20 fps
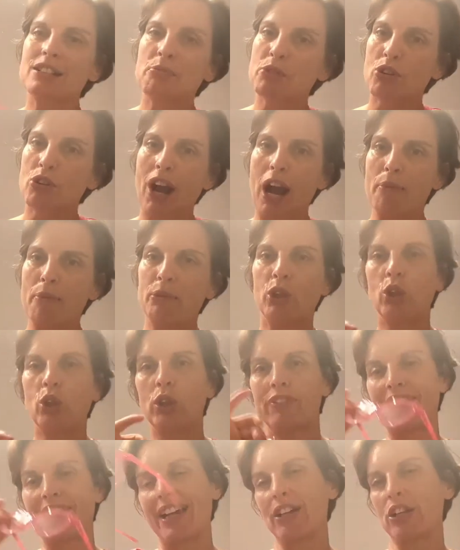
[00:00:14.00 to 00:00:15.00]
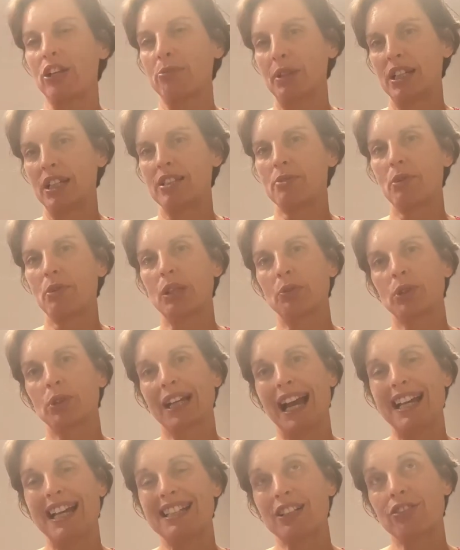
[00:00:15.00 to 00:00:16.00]
subscribe, all of that gubbins. We will
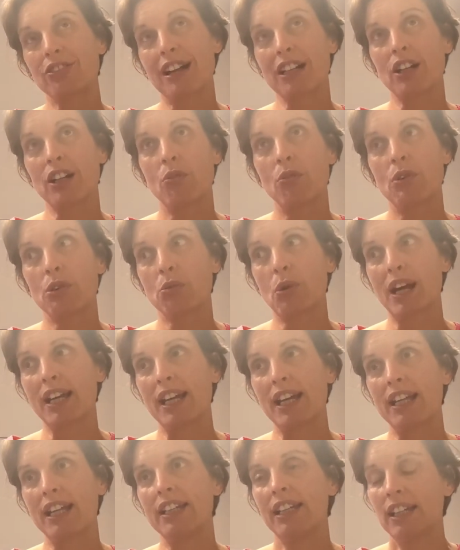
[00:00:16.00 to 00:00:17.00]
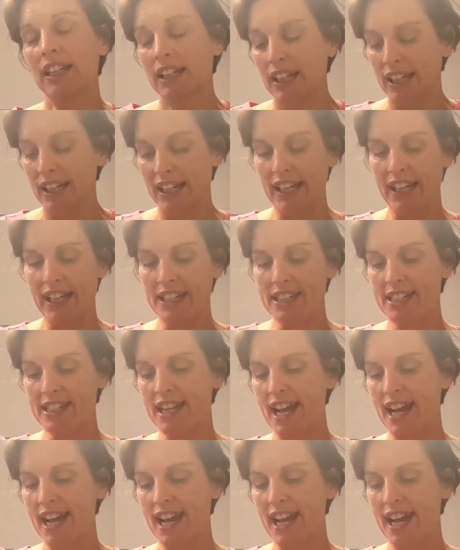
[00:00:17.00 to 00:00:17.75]
crack on with weigh-in. It is